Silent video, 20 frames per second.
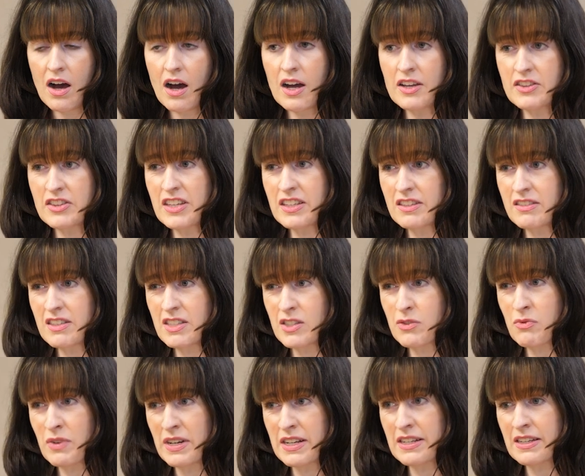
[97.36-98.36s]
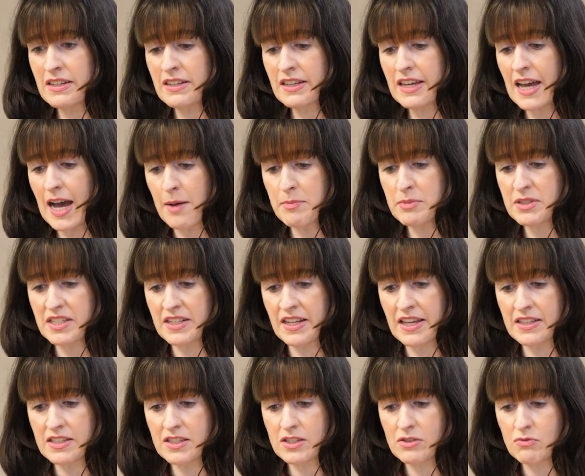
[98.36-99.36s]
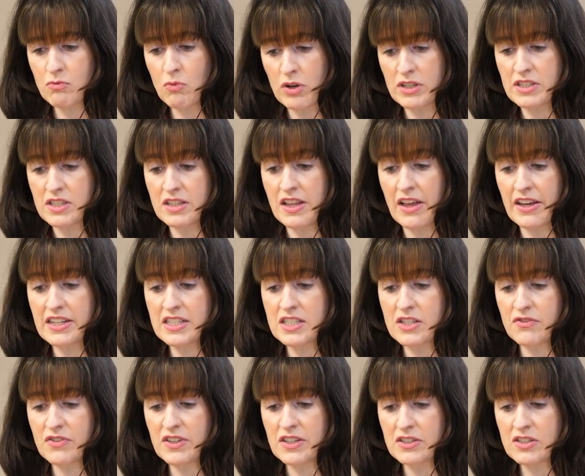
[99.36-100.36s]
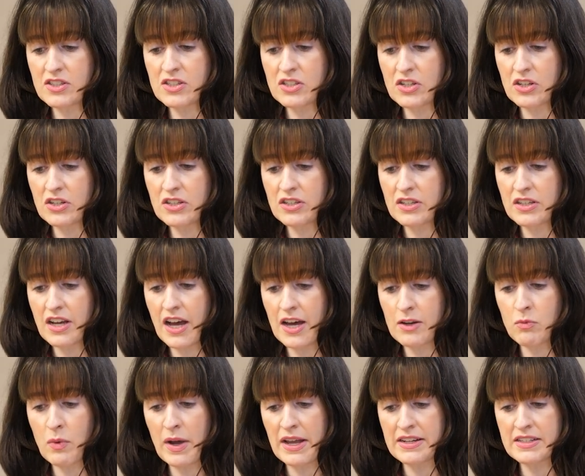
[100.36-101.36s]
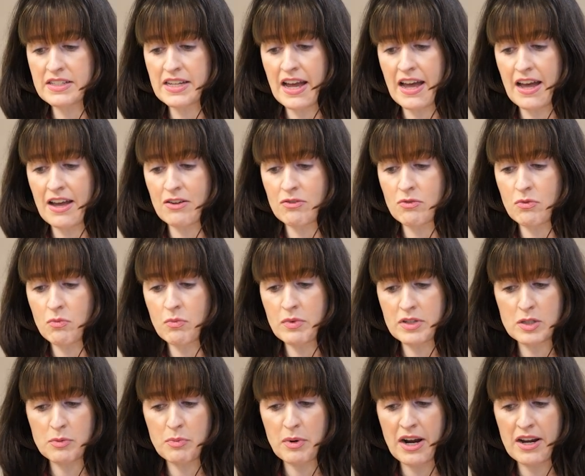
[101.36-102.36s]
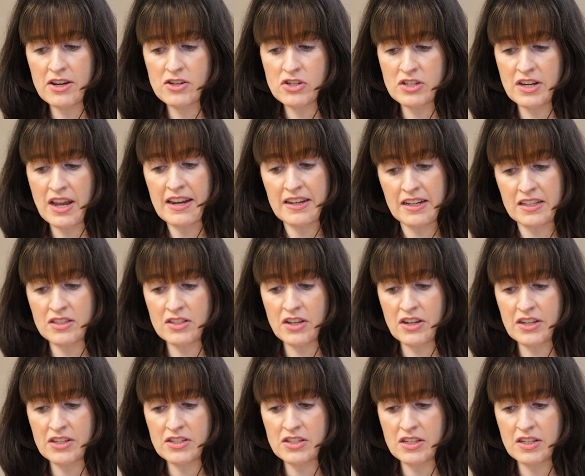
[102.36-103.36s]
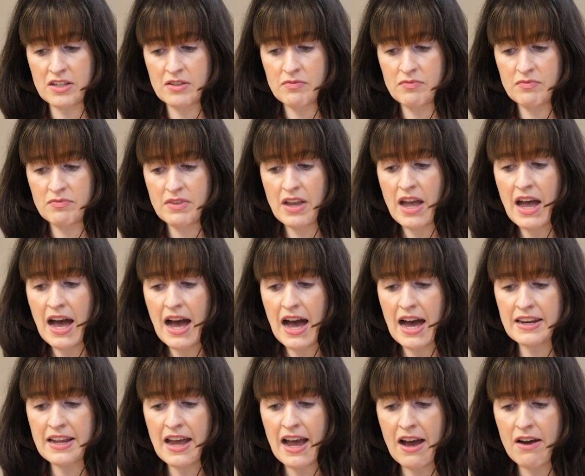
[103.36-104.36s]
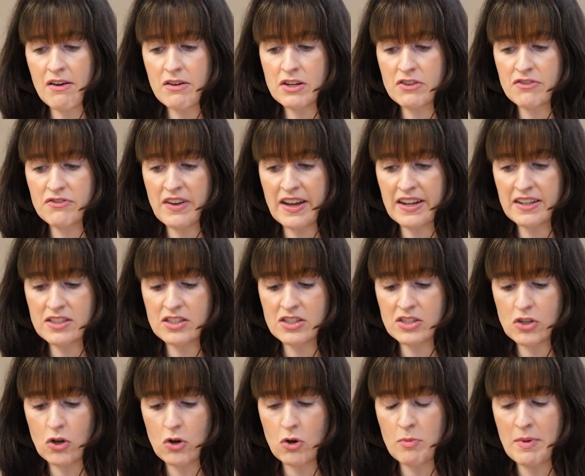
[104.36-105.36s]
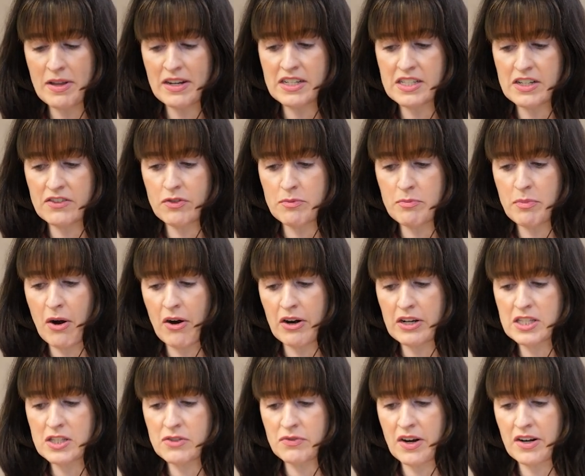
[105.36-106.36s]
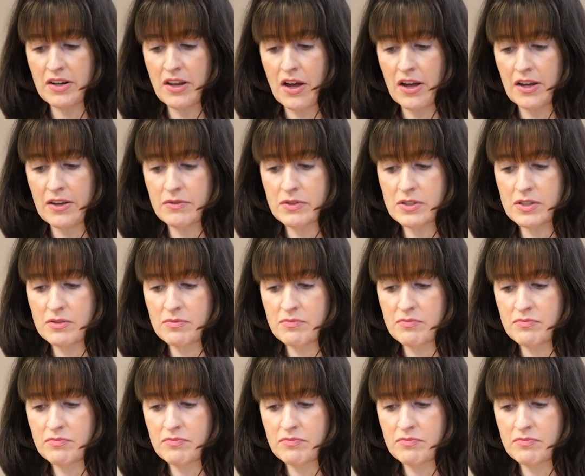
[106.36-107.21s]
I think this really encapsulates what it's like to feel stuck and weighed down with depression and anxiety, and how it affects so many different parts of our lives.